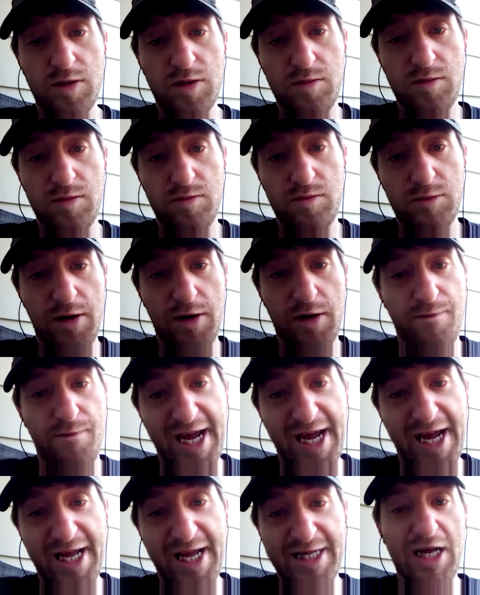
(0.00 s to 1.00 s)

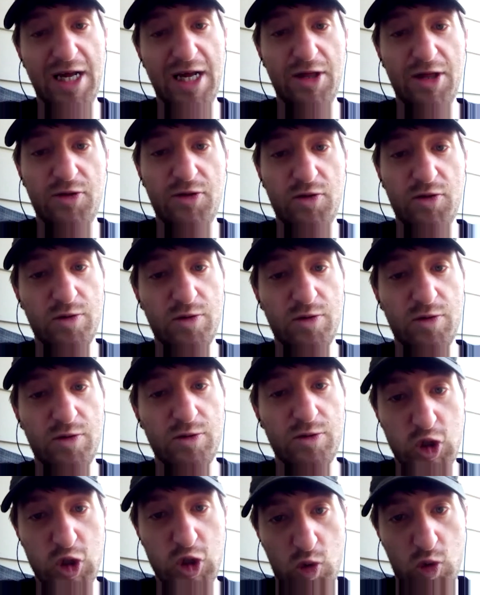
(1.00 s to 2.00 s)
conveyed to me through
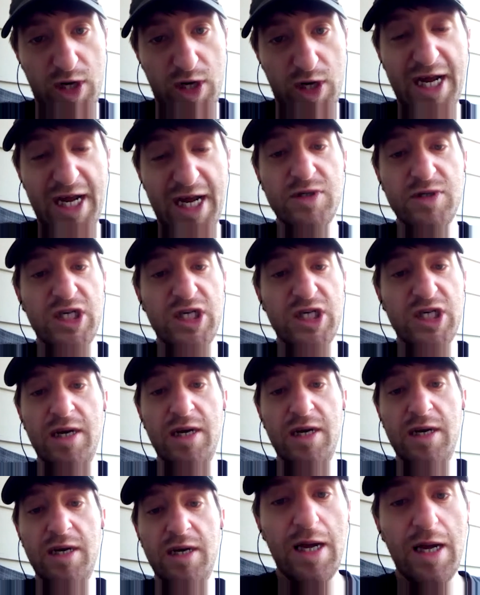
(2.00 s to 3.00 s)
dreams. And,
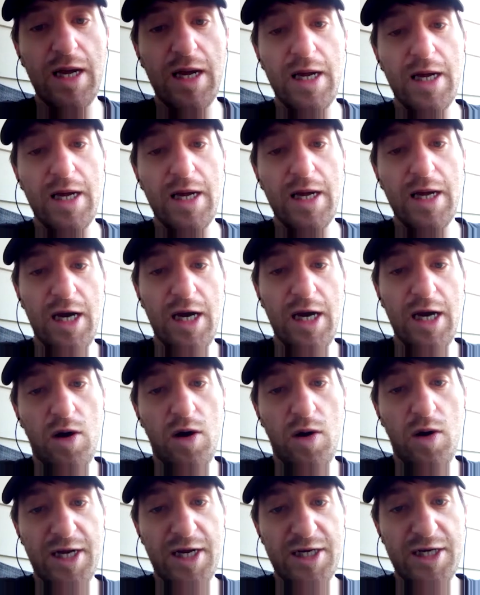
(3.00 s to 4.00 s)
and
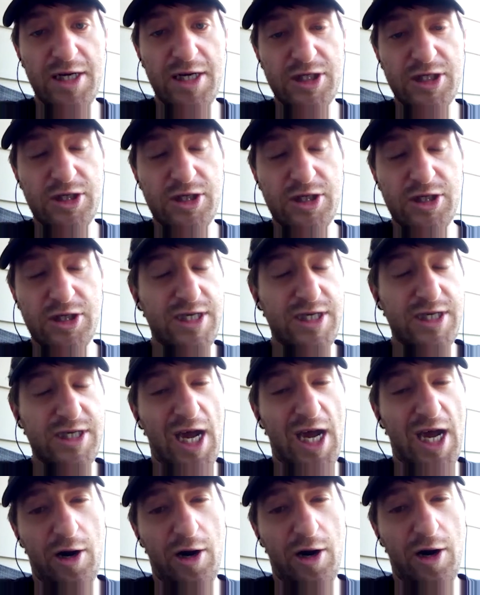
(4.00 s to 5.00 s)
he stuck
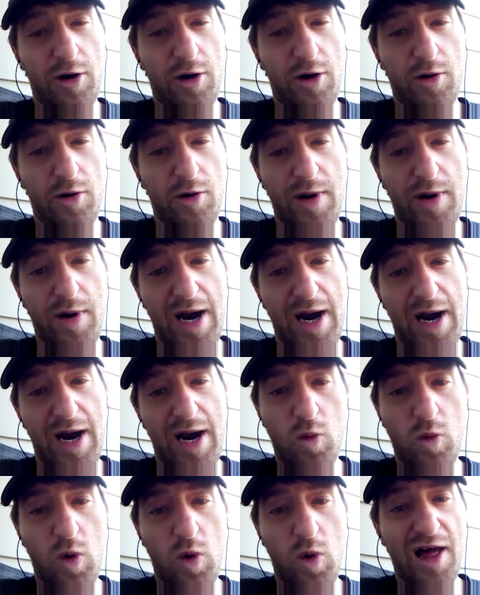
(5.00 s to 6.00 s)
around for a while
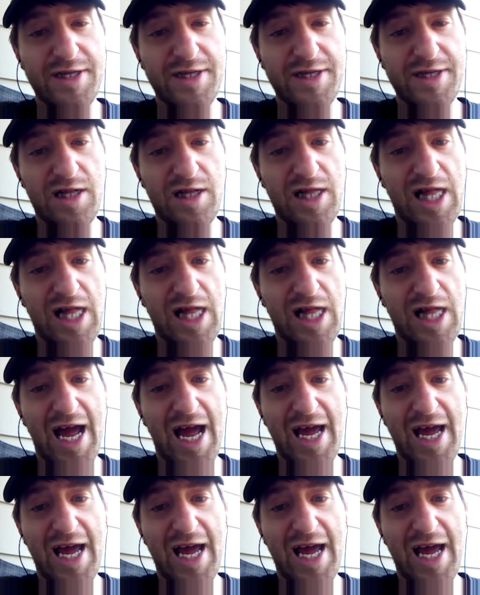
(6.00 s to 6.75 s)
until I,